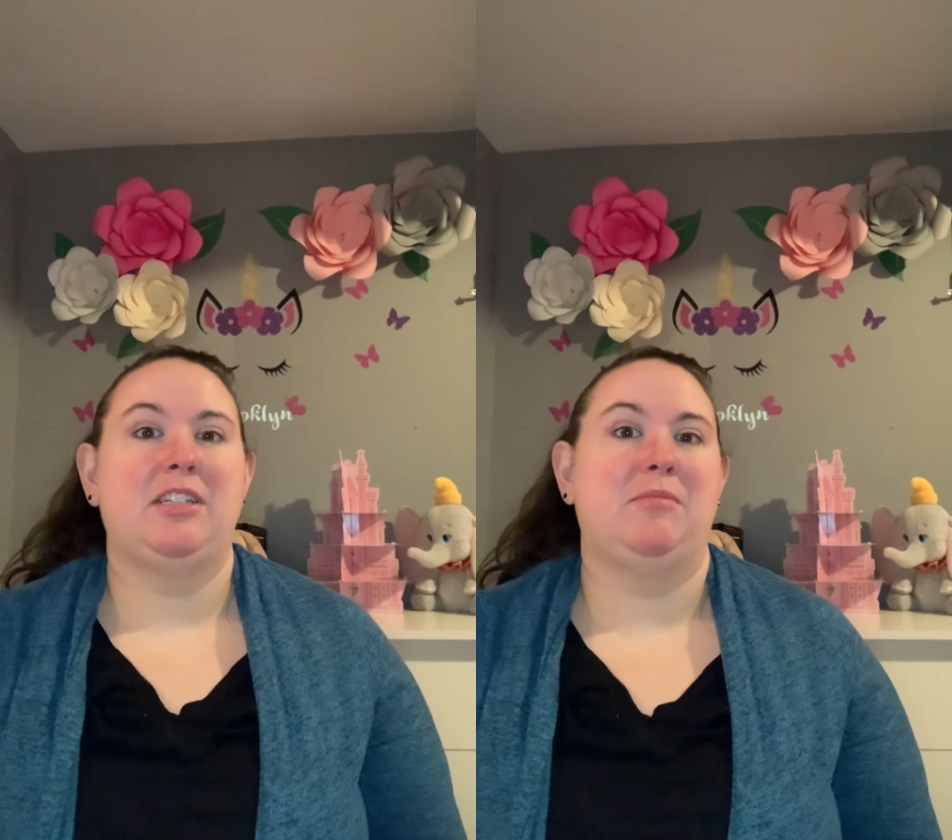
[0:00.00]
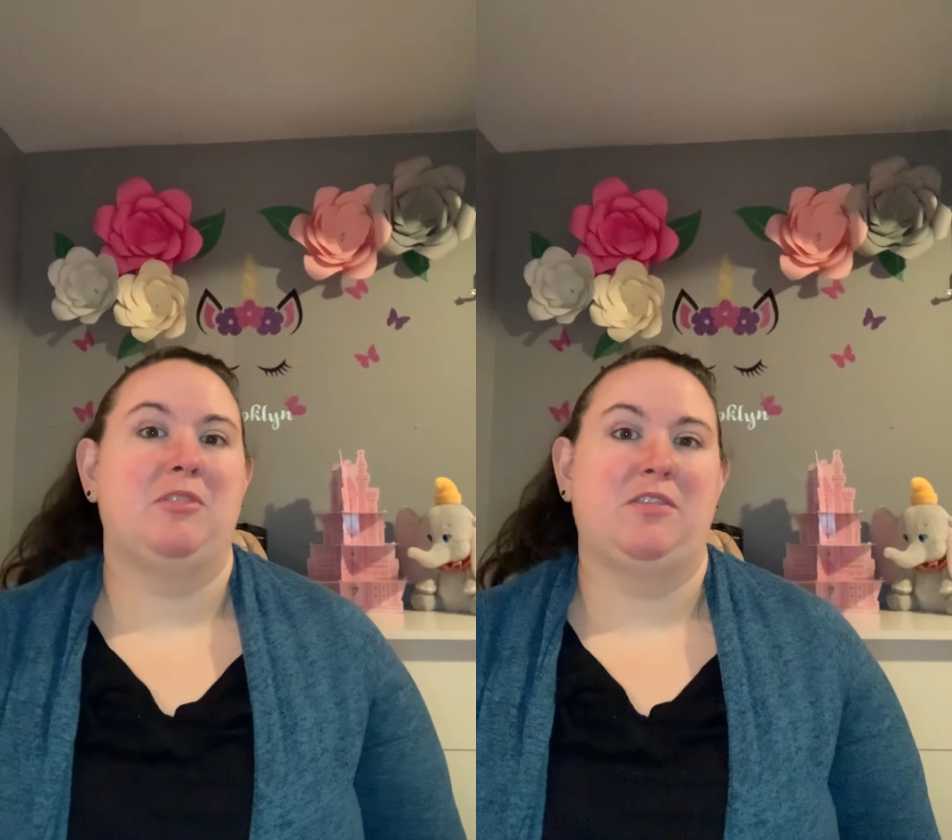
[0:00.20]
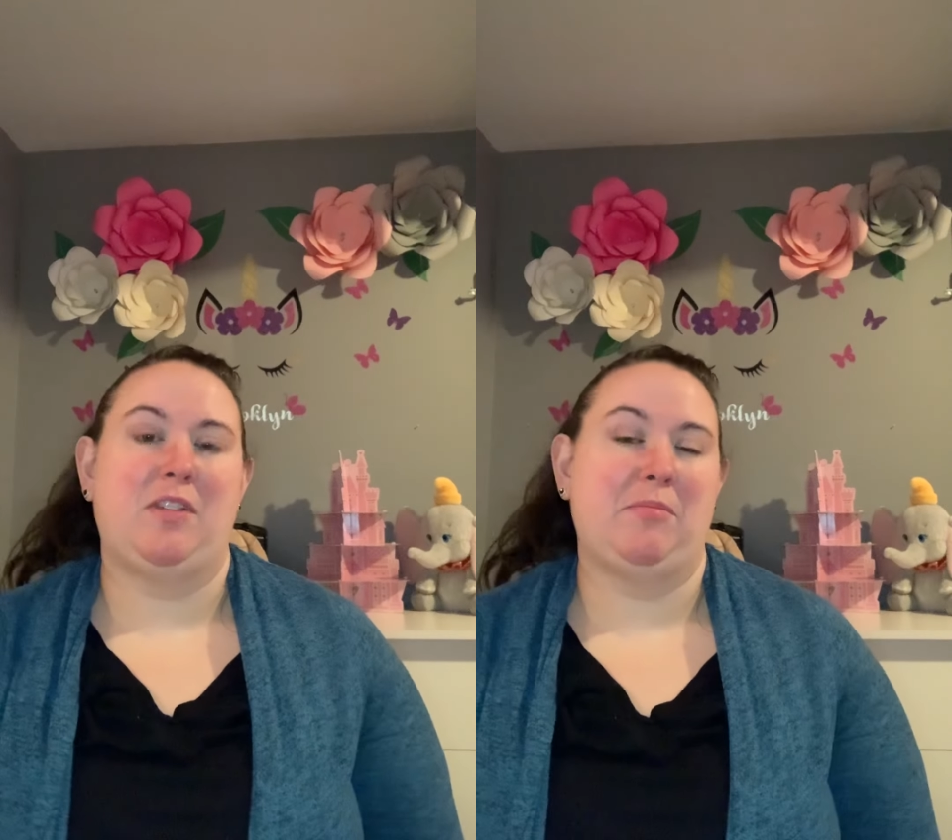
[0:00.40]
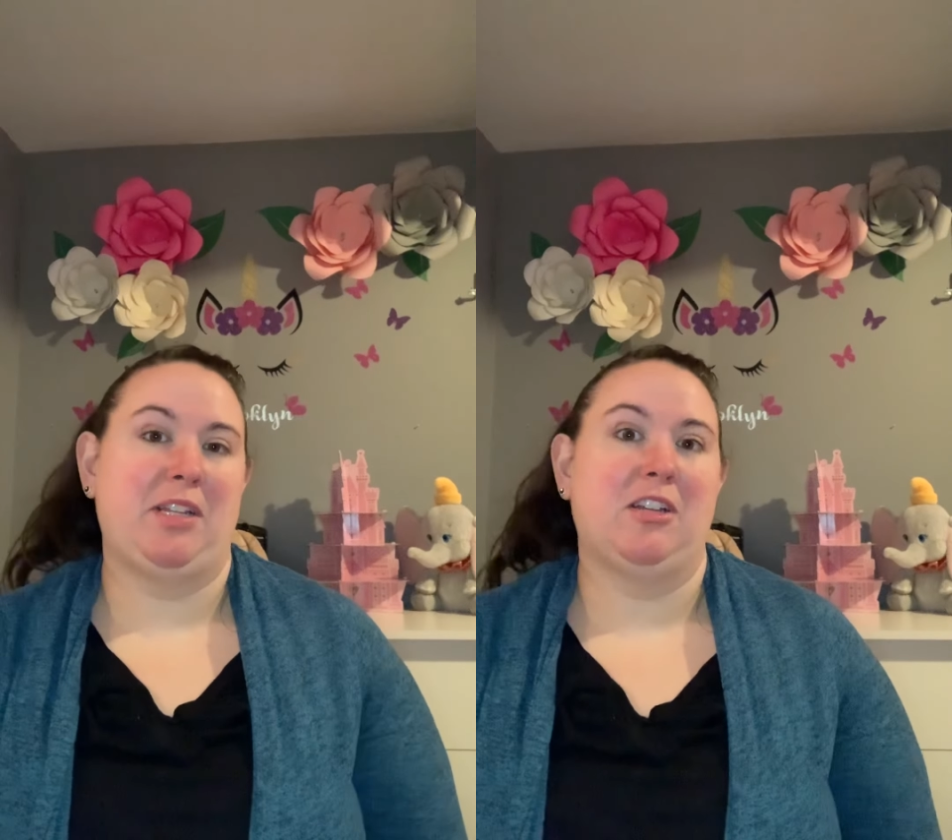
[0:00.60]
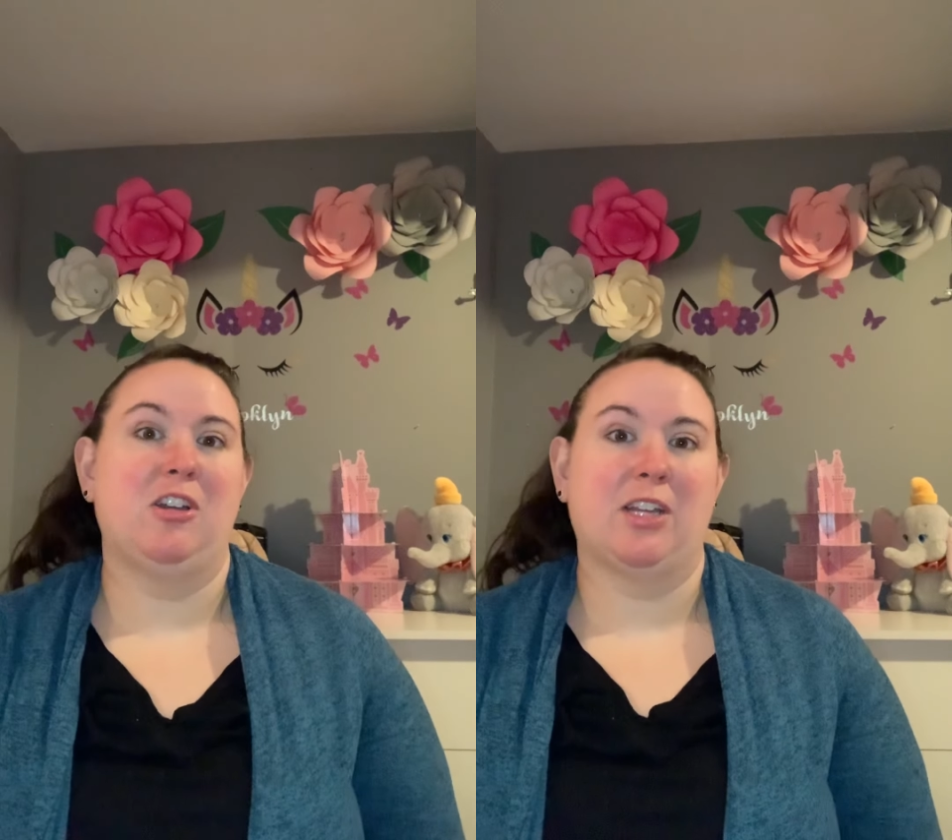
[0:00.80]
It motivated me
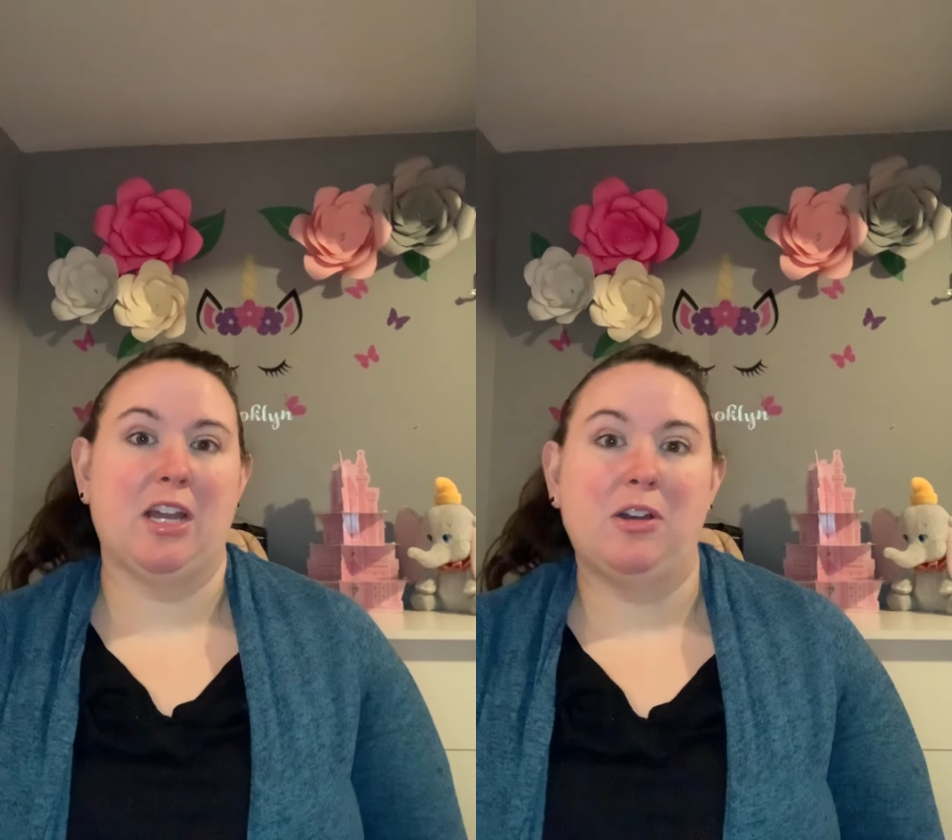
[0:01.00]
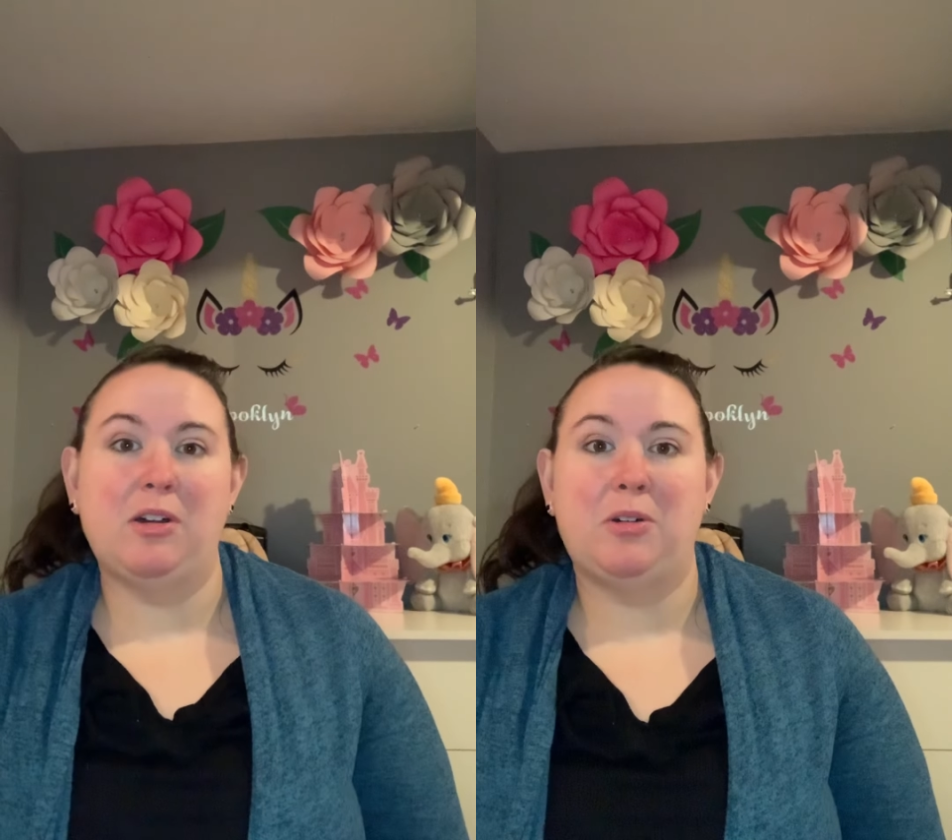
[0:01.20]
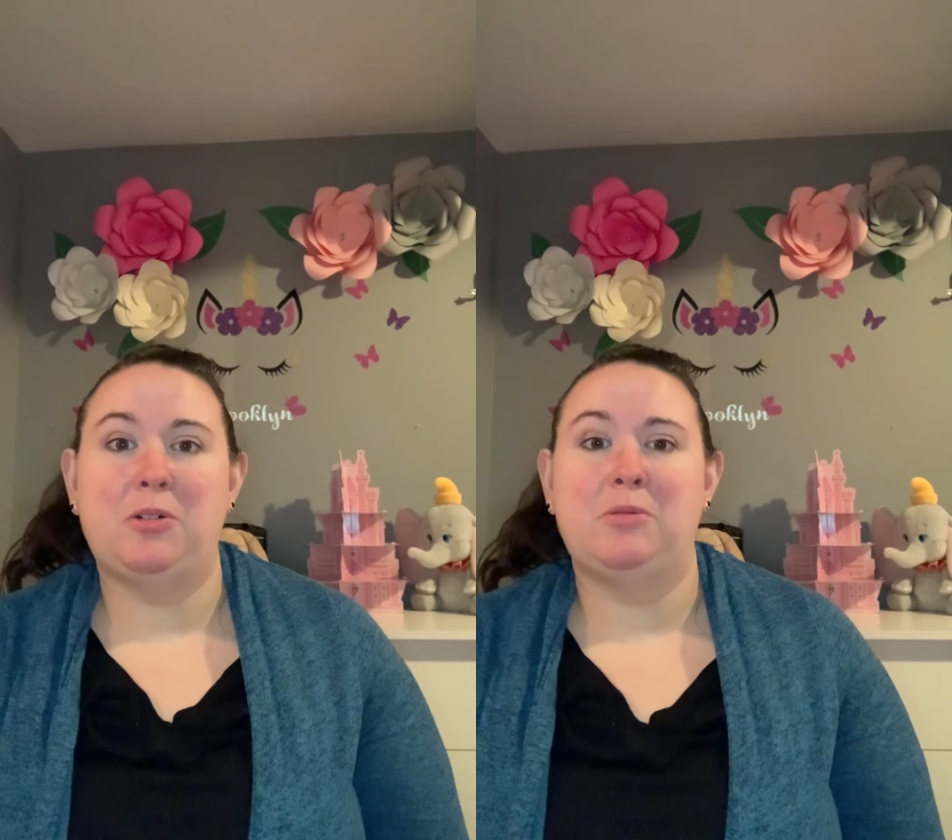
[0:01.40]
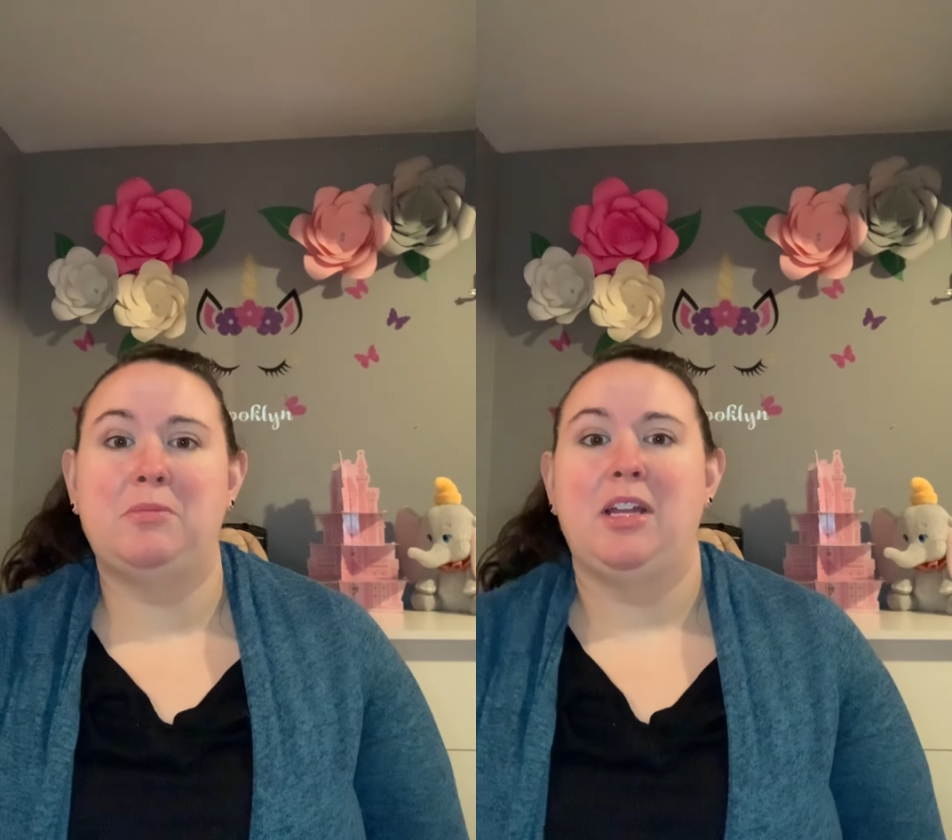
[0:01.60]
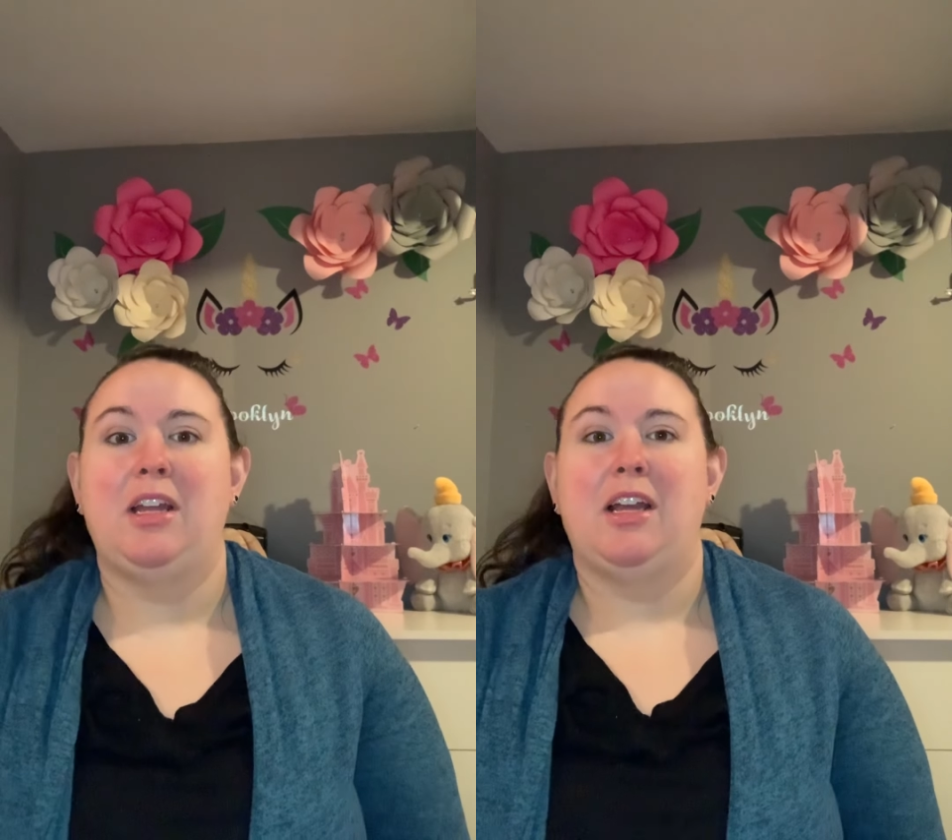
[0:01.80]
to cook at home.